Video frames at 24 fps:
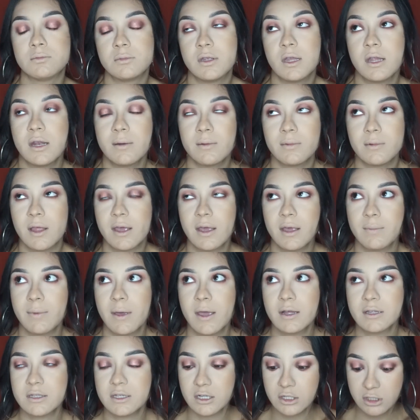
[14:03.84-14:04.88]
didn't like
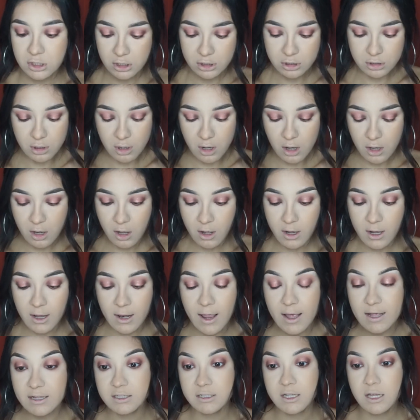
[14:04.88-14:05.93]
pay attention to how long it
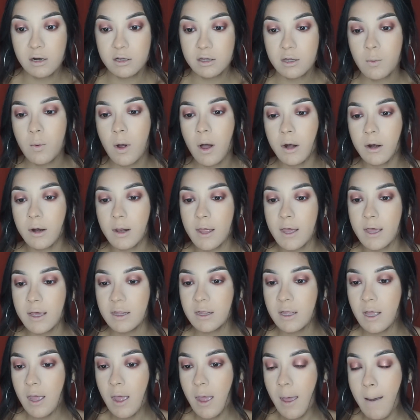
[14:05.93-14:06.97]
lasted on the
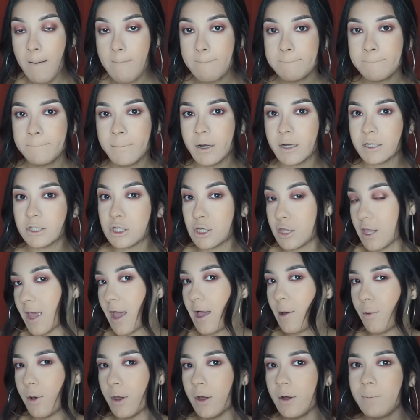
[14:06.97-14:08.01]
waterline but today
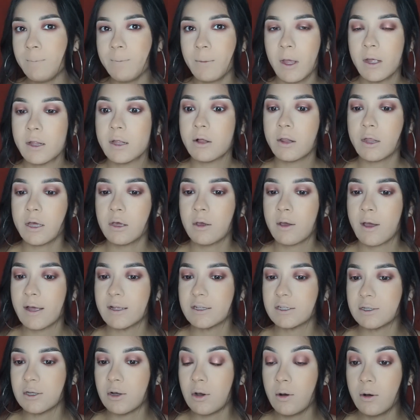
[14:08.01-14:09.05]
I will and I'll let you
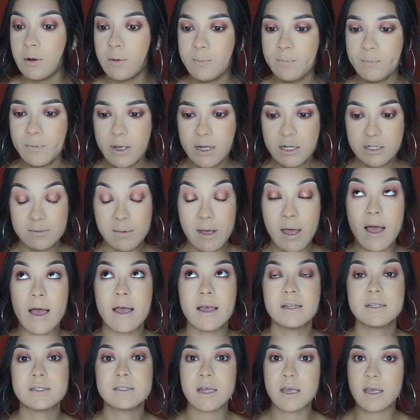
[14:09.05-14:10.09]
guys know because my
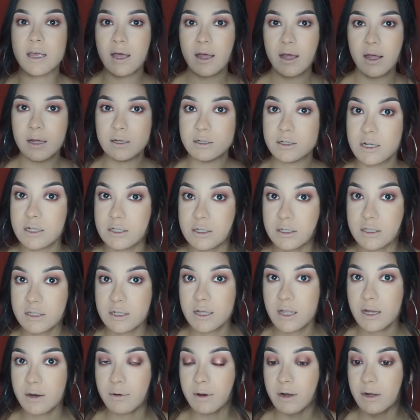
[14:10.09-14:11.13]
eyes like as you guys can
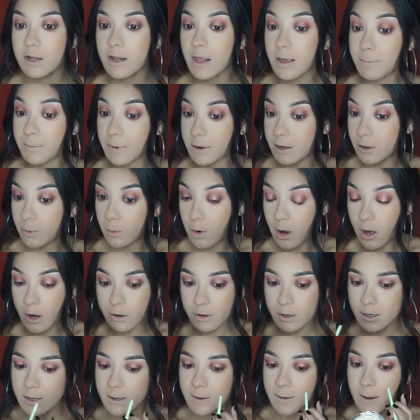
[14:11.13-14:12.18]
see they're already like very
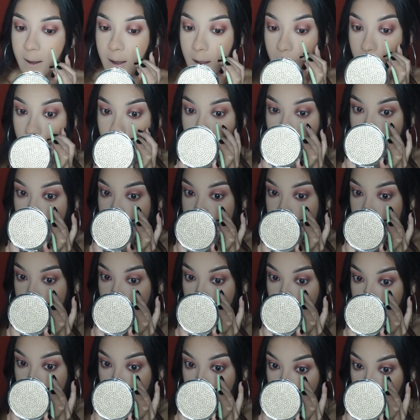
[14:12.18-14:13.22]
watery um, I
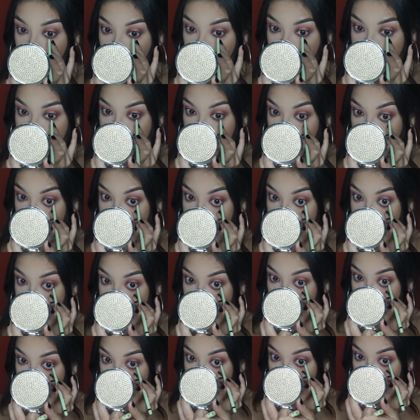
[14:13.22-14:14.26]
do wear contacts
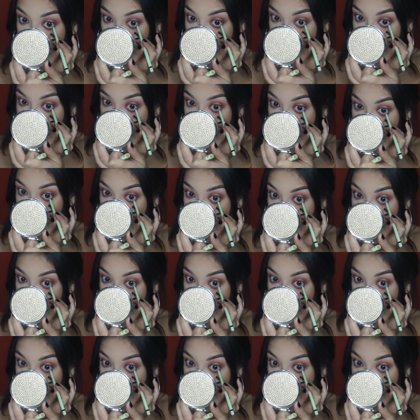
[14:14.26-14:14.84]
so I feel